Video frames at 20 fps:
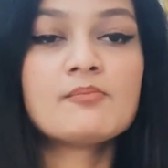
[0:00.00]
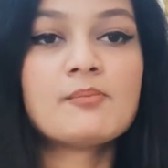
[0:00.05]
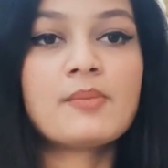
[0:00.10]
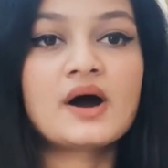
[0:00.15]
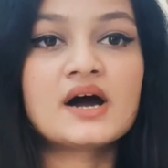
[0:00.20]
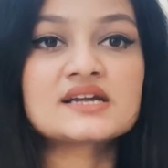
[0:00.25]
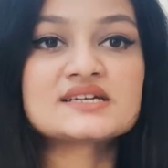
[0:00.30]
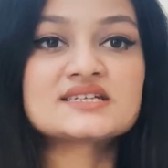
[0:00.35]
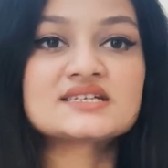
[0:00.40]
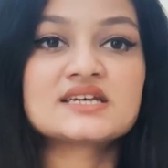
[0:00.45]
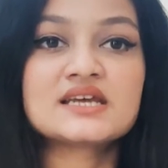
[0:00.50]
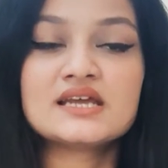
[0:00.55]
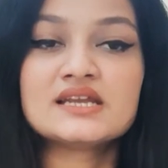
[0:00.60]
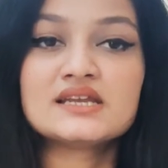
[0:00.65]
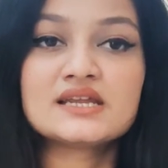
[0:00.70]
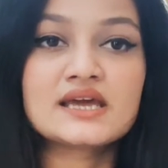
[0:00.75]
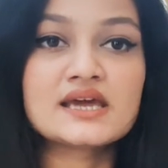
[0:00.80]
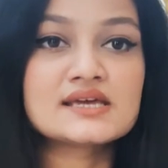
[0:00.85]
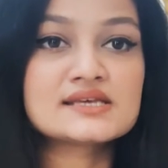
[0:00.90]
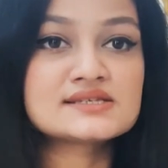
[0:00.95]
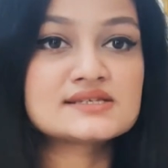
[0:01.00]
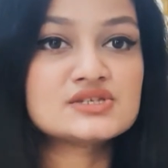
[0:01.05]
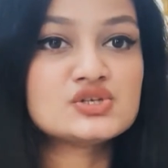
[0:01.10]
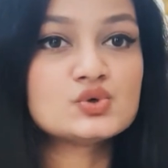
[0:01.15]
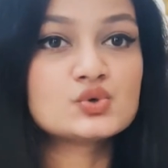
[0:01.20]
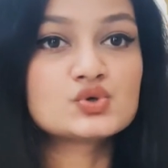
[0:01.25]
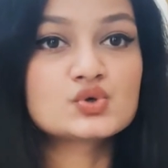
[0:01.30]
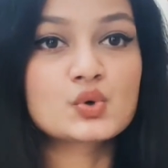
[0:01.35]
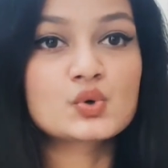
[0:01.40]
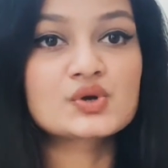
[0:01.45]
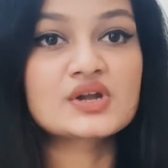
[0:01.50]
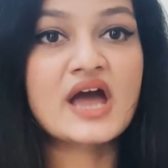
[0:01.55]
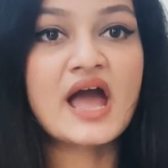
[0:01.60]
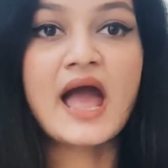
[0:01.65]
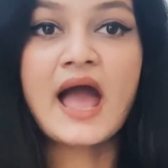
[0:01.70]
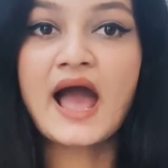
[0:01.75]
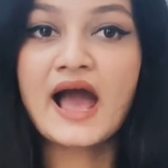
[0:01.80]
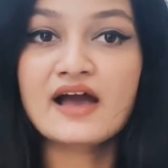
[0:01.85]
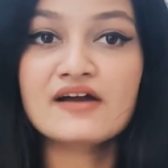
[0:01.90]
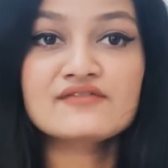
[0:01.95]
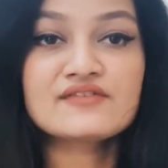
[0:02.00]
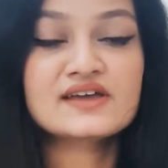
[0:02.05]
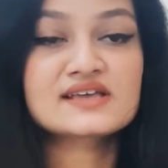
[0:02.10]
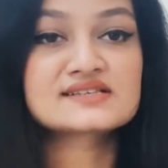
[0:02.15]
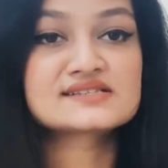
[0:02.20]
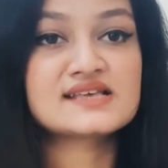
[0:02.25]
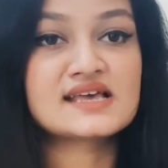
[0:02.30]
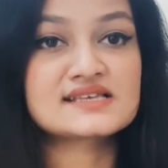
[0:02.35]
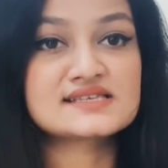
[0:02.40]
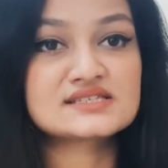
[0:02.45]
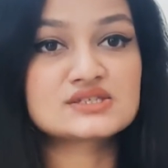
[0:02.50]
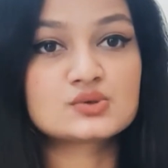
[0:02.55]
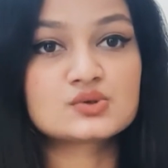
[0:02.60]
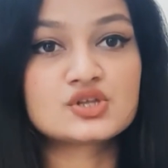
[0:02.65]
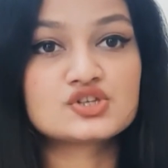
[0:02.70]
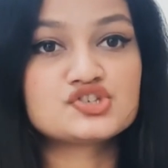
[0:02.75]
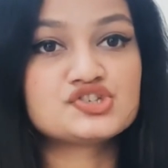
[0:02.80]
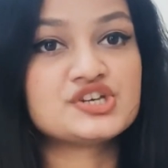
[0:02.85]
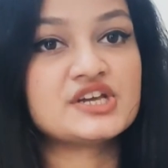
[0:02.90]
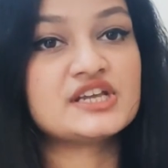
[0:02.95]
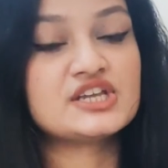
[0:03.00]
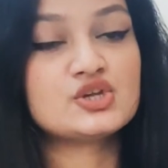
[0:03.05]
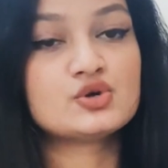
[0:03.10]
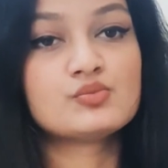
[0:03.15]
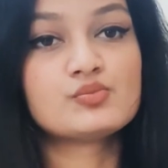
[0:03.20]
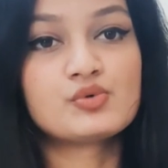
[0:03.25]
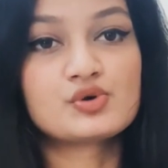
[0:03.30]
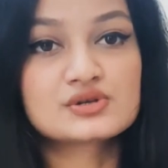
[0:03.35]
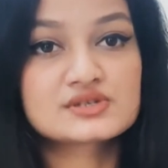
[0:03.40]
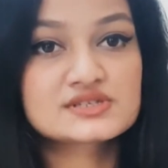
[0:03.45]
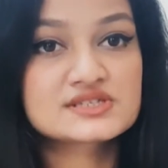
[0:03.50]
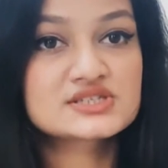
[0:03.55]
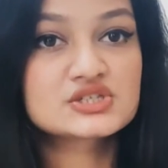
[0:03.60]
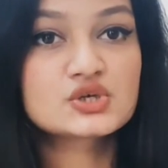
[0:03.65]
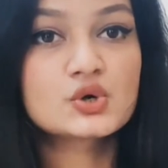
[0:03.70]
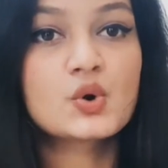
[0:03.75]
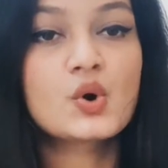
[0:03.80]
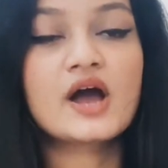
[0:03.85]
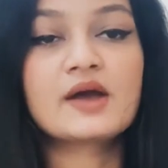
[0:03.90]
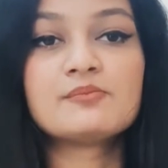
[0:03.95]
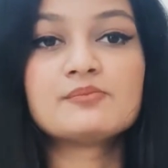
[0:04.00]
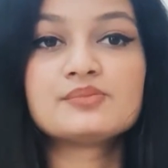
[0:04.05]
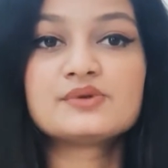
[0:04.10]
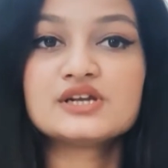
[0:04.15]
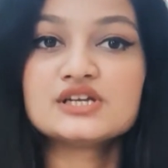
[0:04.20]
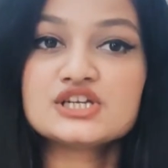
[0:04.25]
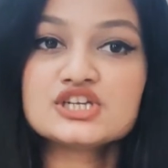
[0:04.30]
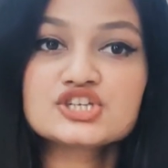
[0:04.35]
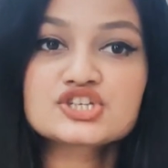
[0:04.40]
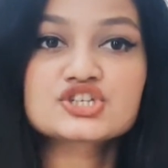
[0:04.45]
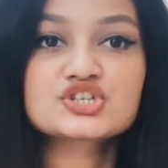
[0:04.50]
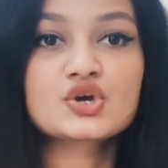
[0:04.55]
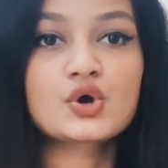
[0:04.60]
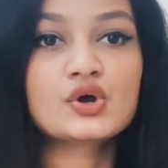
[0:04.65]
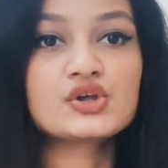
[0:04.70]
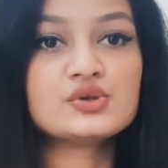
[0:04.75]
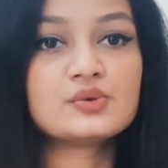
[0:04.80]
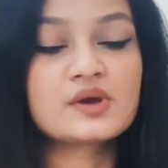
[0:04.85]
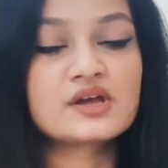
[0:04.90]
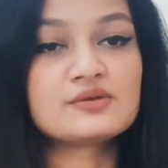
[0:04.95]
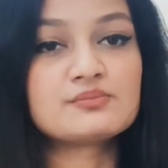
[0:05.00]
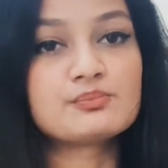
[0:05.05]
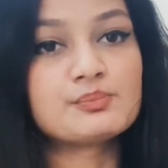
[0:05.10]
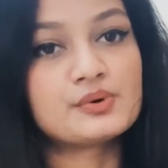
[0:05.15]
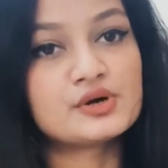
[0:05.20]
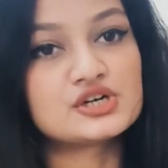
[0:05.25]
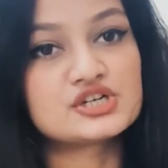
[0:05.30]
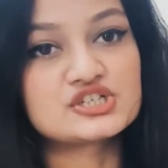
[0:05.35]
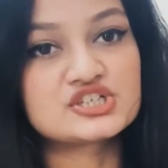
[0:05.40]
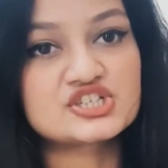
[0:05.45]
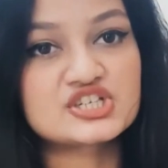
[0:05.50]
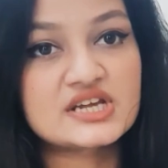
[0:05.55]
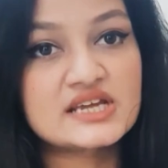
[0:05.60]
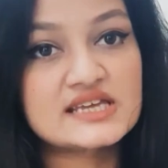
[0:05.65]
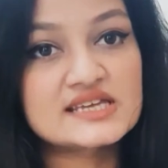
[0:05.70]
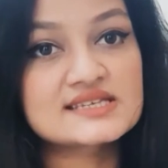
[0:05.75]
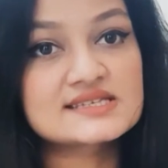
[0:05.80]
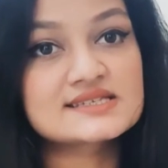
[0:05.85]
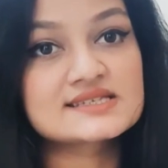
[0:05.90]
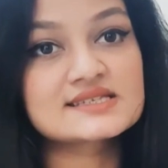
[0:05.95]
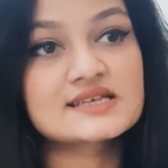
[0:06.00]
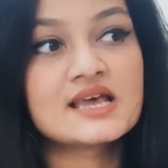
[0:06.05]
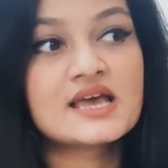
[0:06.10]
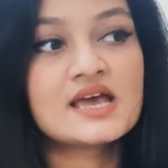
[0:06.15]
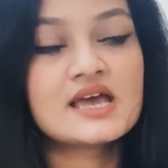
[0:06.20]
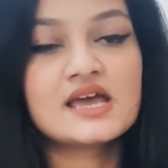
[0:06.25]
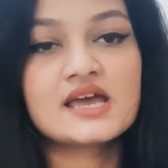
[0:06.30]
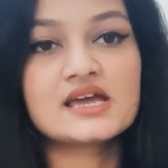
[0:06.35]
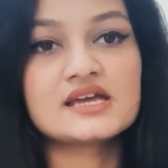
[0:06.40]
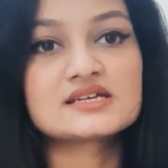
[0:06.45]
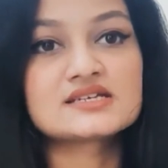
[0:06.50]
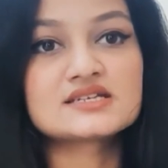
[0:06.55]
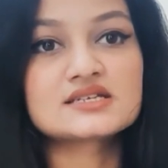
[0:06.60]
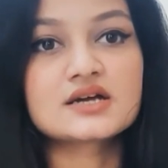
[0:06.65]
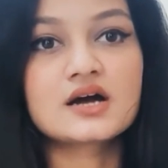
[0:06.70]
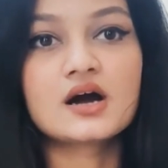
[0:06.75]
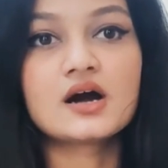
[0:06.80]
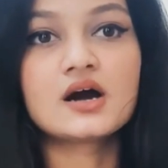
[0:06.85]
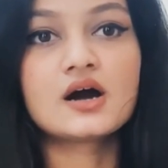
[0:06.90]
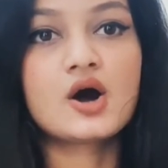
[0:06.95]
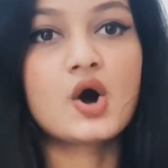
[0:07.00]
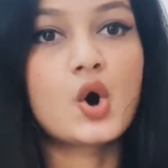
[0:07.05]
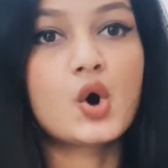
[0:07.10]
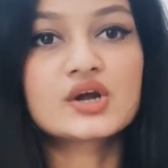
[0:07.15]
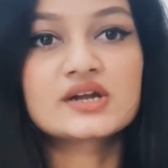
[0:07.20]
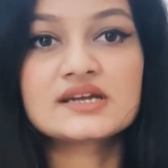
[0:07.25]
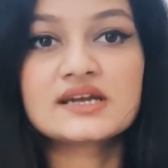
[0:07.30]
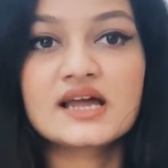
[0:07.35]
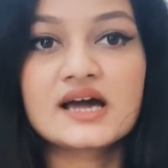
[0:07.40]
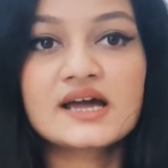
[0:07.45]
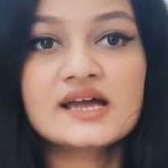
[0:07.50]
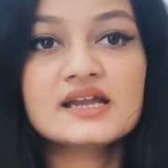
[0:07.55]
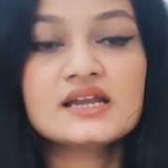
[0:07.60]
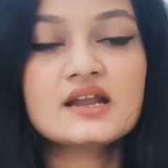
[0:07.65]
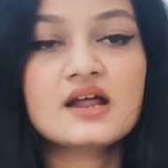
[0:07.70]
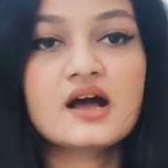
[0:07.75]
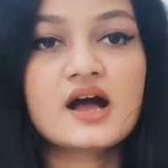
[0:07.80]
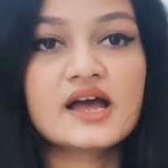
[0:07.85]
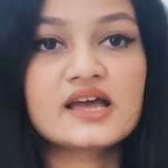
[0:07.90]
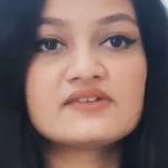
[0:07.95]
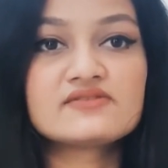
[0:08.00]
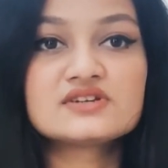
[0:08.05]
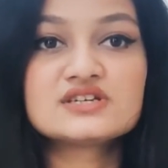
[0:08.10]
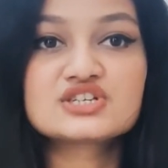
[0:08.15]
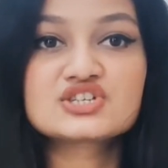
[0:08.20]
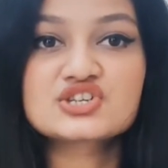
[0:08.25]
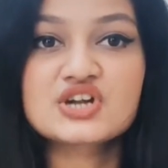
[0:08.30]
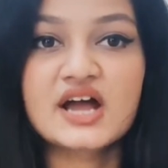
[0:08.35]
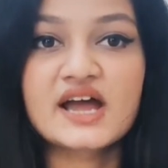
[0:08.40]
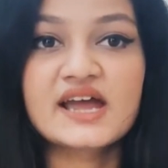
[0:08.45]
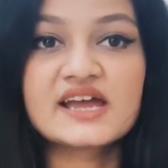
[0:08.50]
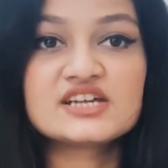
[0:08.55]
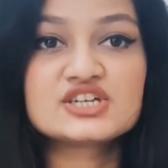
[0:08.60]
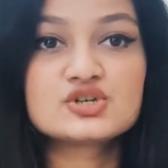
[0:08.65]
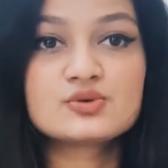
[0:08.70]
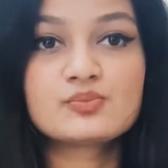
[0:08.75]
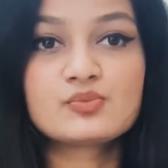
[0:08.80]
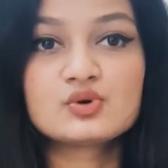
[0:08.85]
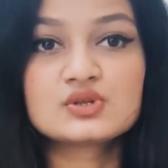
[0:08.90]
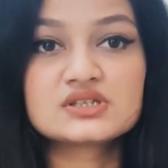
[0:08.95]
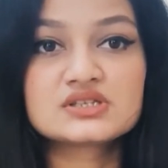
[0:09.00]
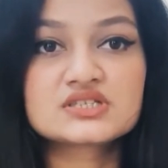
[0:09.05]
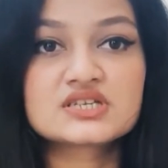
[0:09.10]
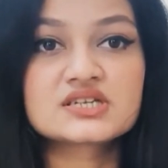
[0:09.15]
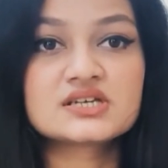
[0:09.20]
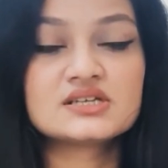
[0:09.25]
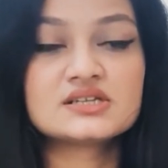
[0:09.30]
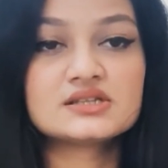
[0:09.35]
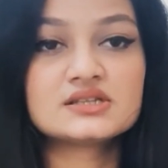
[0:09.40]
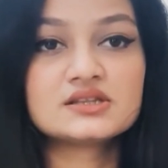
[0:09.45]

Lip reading: but in case you don't have access to the GNU bookstore, I'm pretty sure you can purchase it online. I will try to put